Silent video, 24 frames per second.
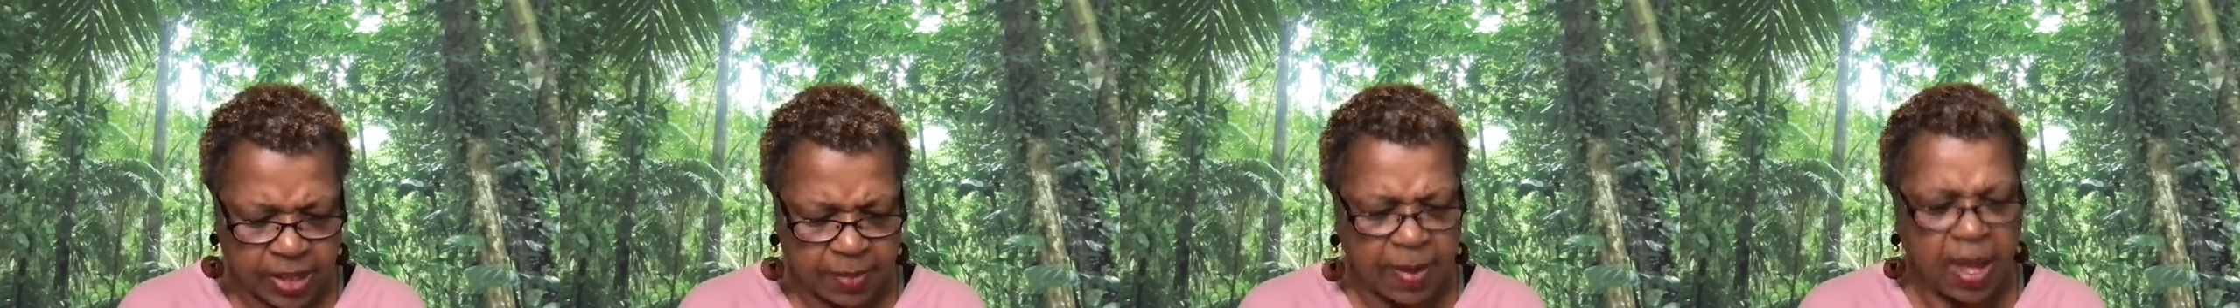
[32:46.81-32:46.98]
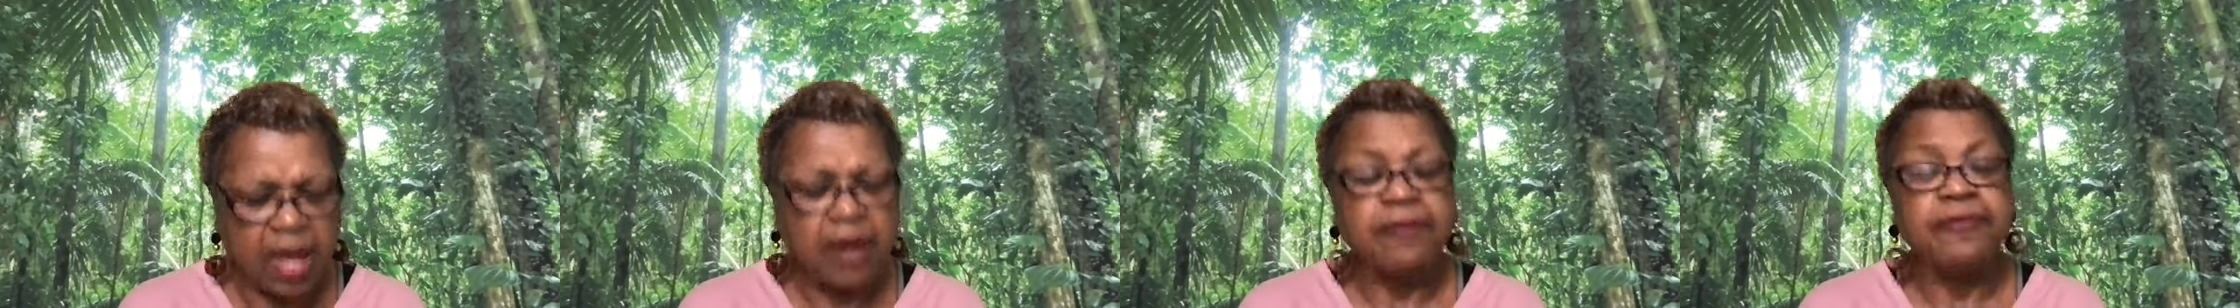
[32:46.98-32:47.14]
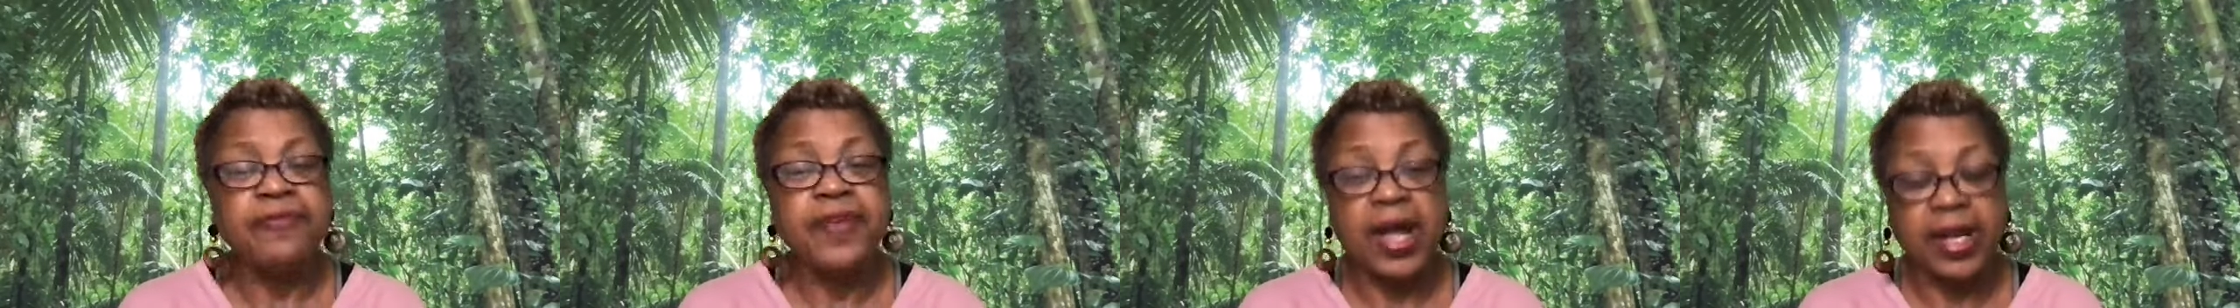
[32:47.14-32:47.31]
As a
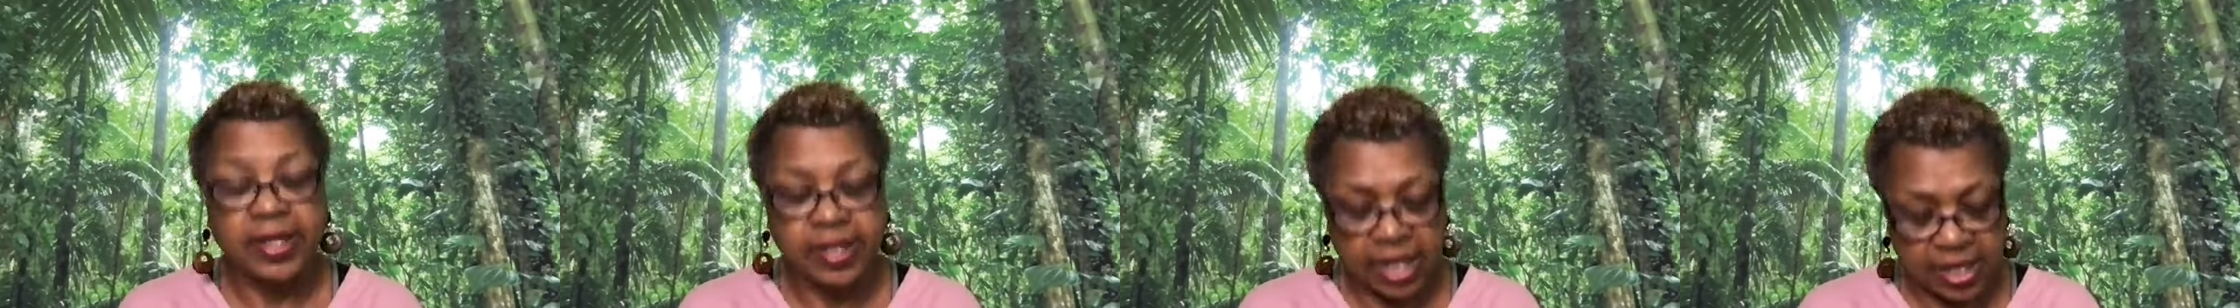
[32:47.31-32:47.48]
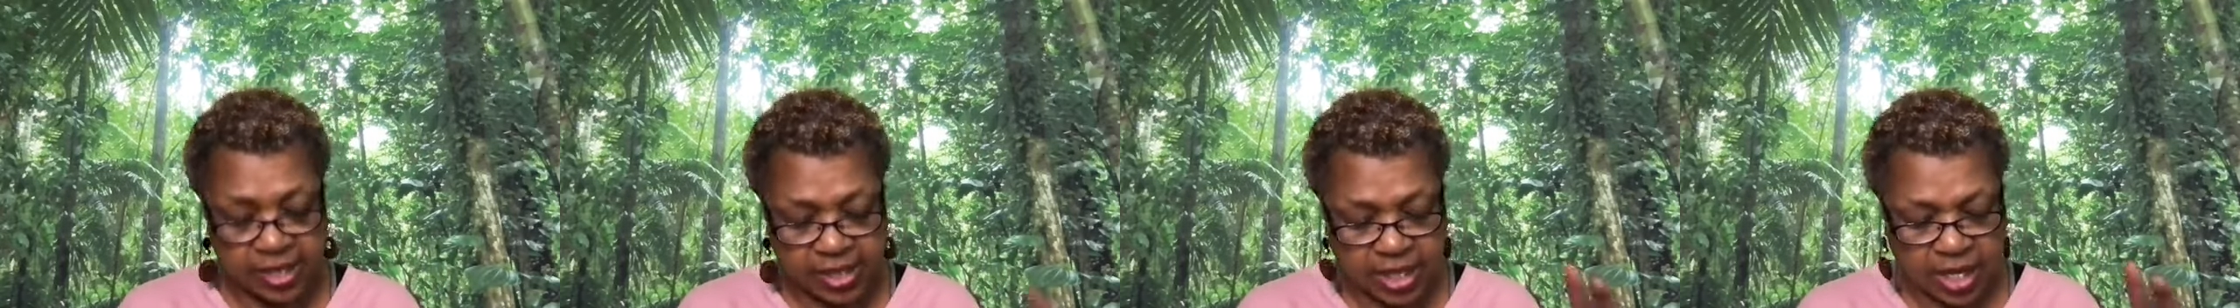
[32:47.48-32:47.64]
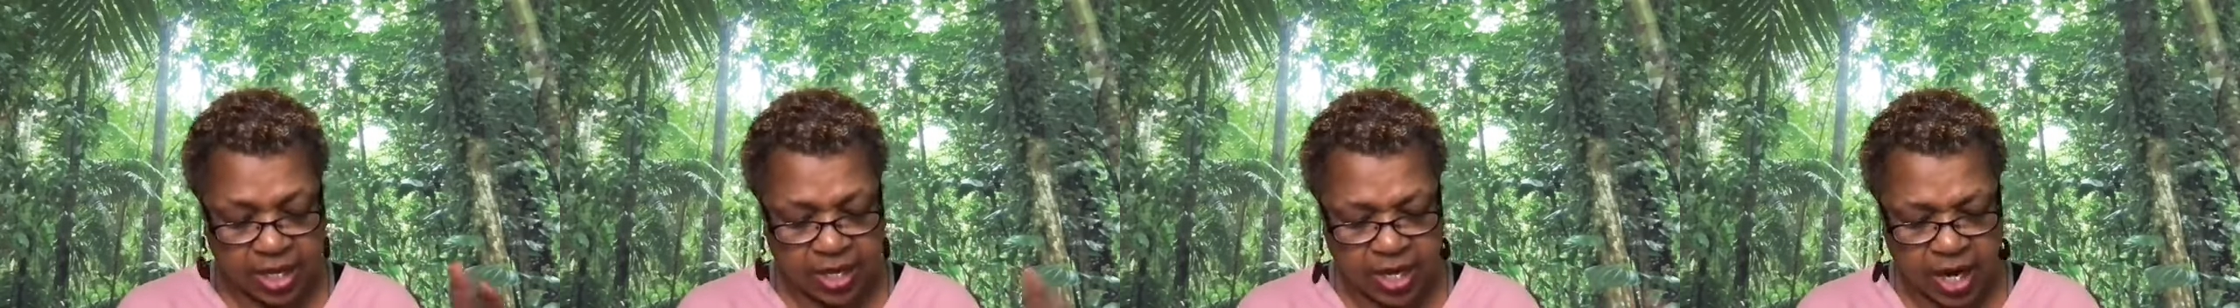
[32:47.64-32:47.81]
matter of fact, they
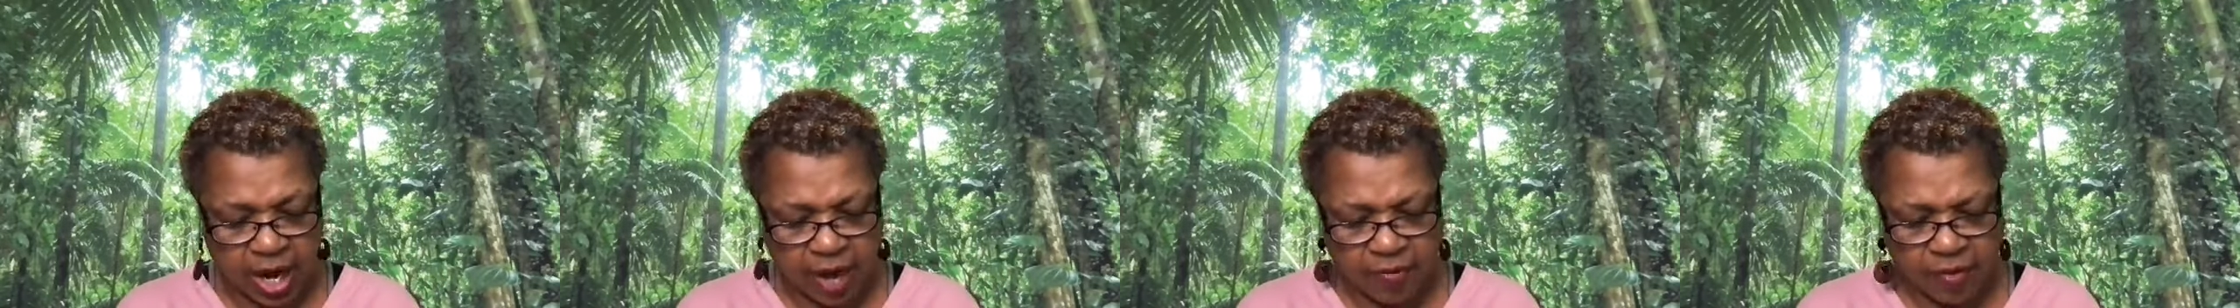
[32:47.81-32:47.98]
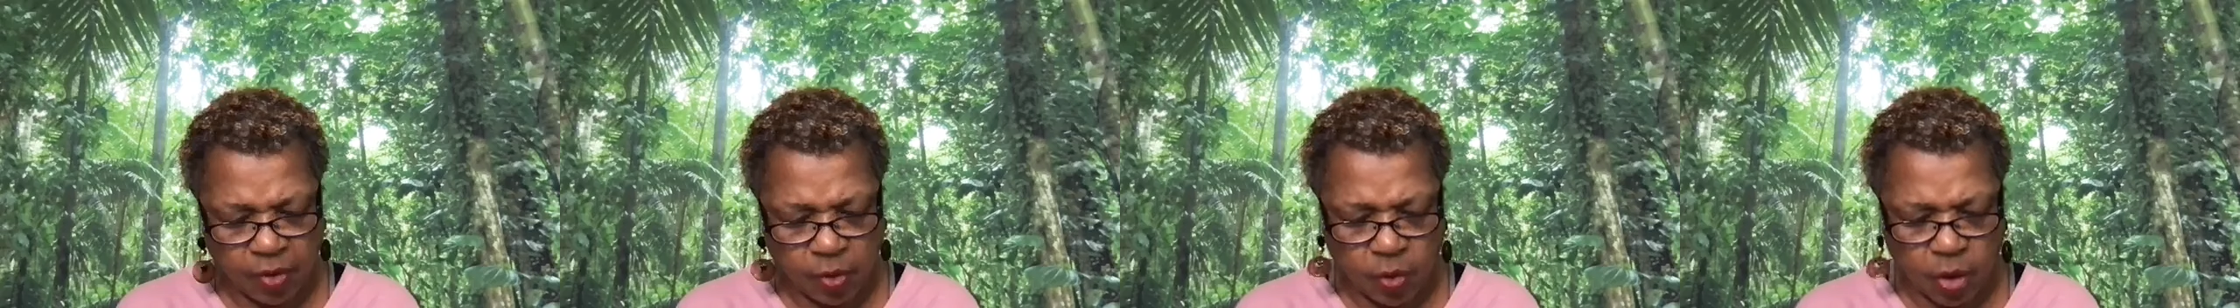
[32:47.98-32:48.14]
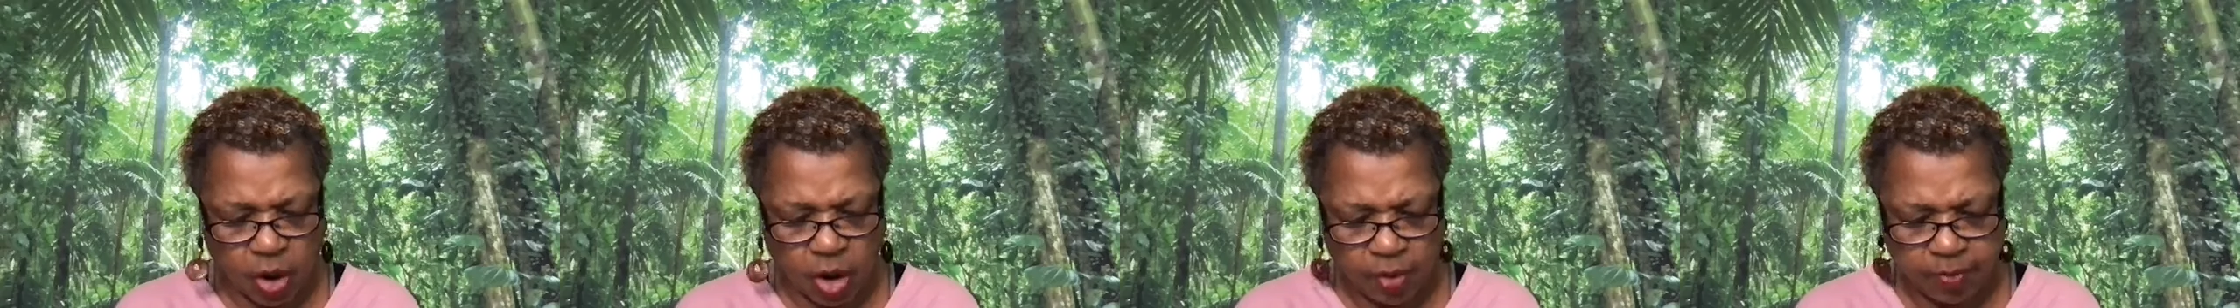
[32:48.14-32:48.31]
said never
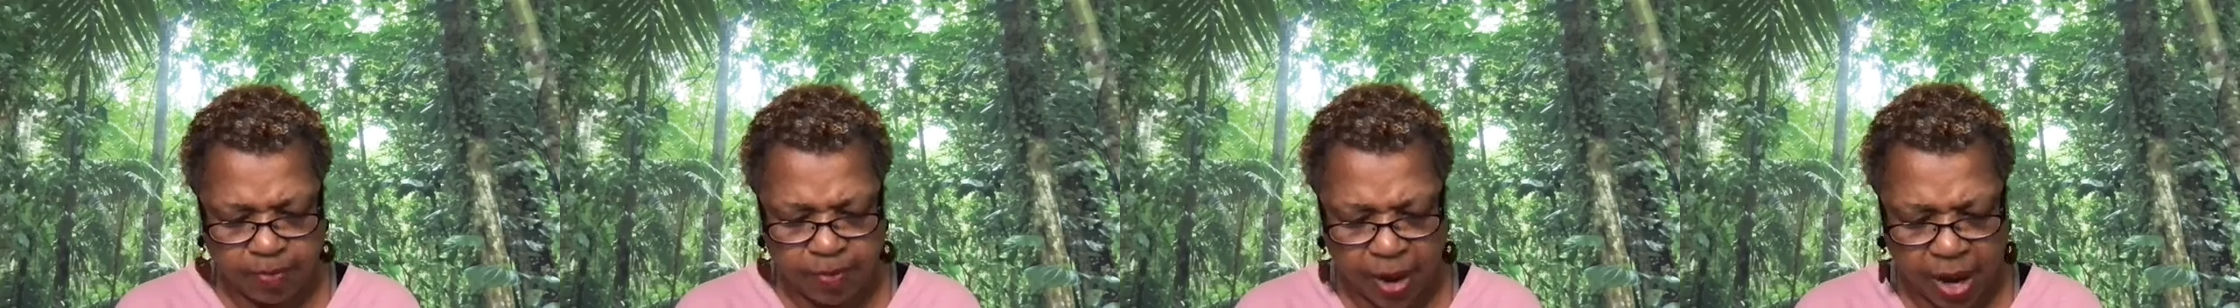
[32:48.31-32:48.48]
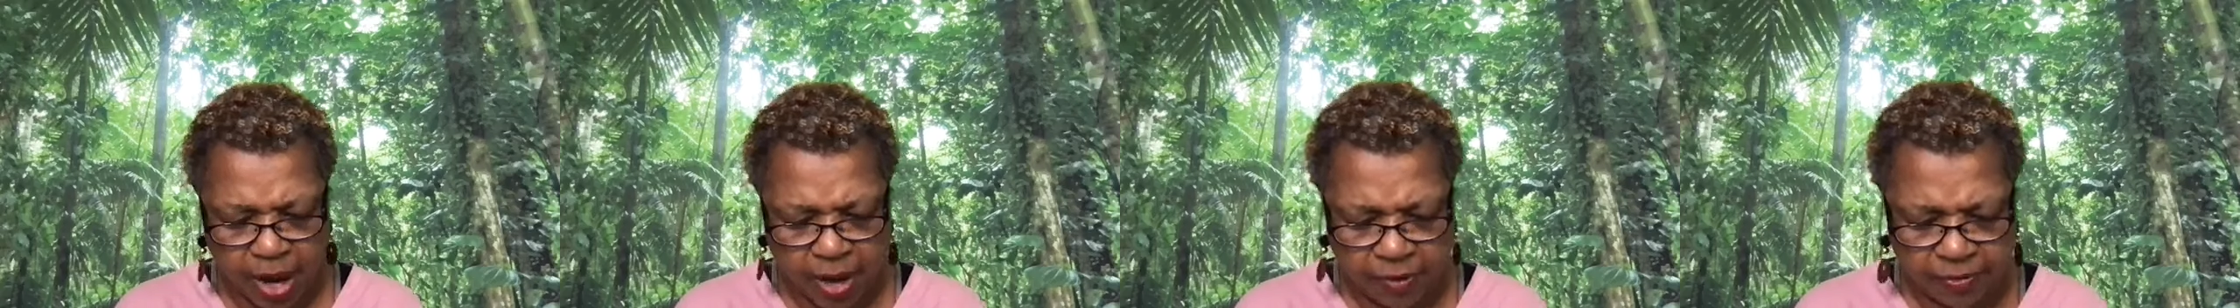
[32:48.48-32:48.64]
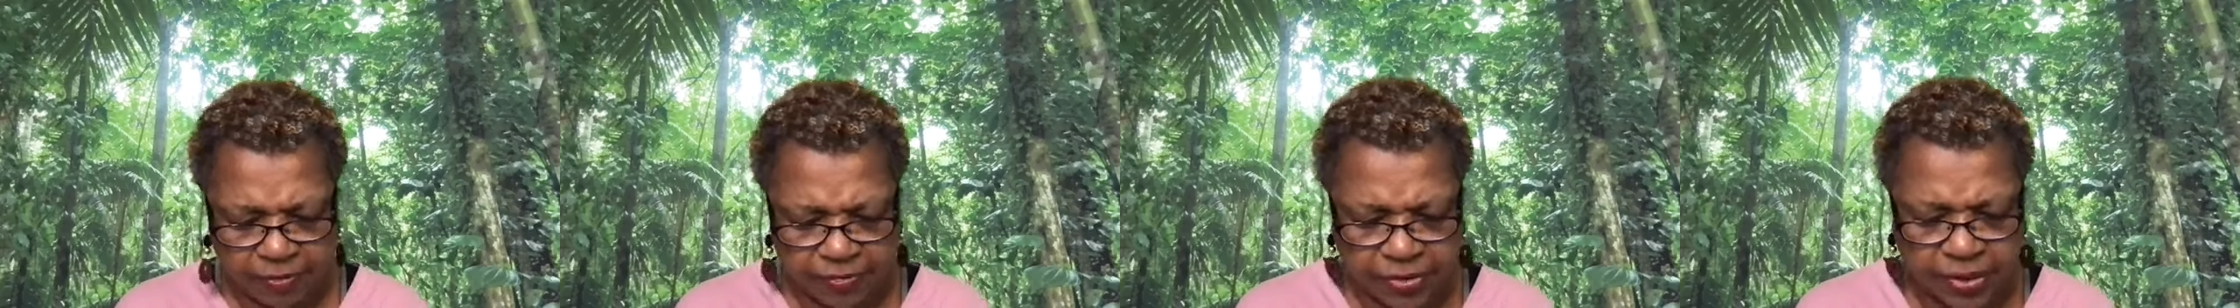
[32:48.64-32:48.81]
walk
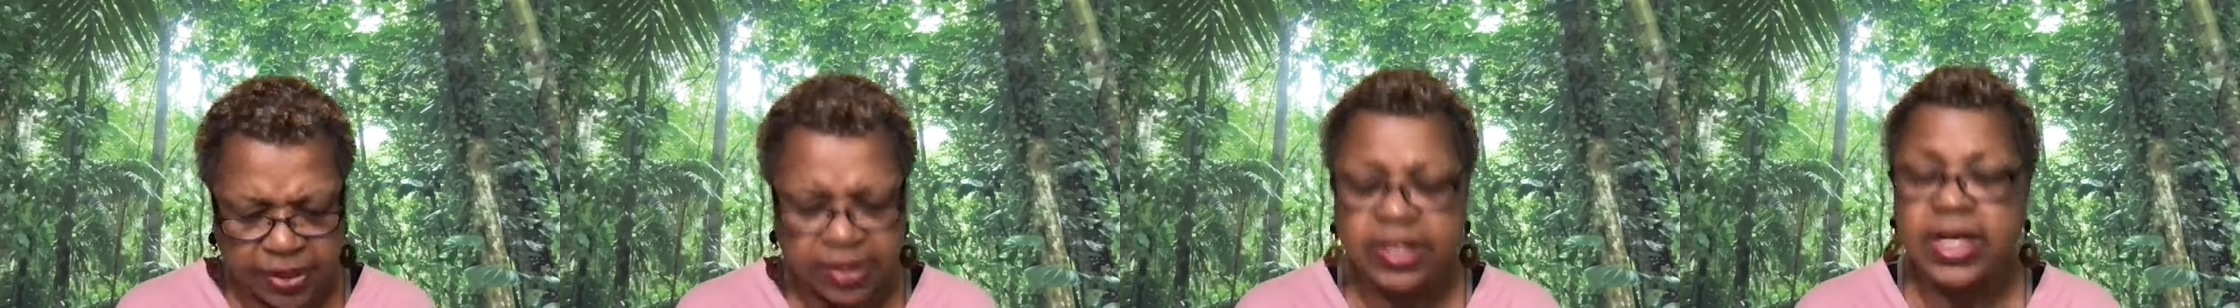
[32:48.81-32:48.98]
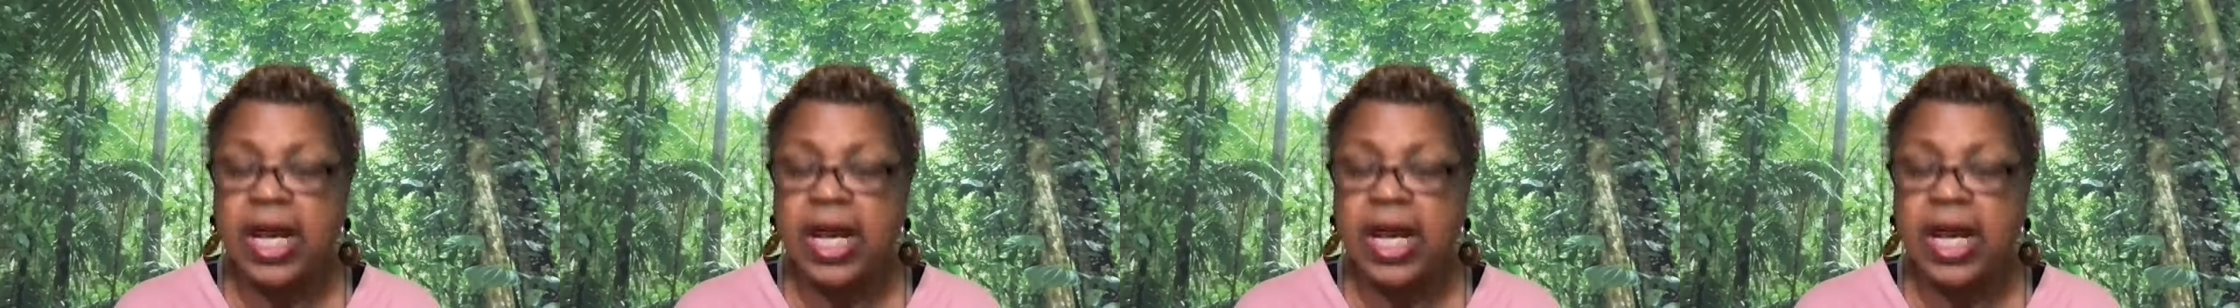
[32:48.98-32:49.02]
barefoot,